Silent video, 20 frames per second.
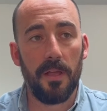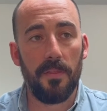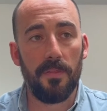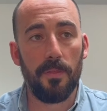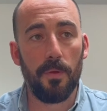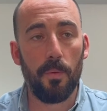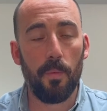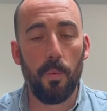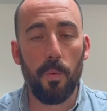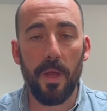
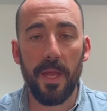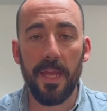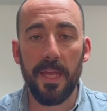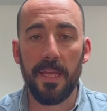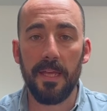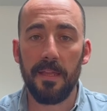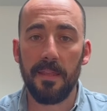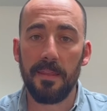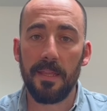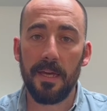the
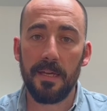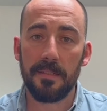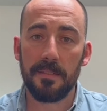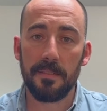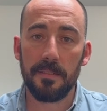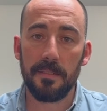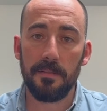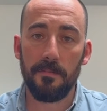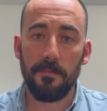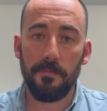way that
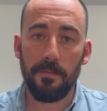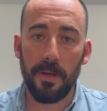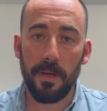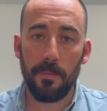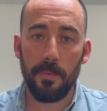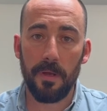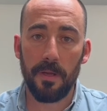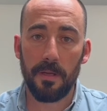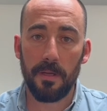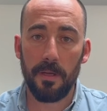
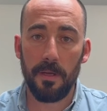framework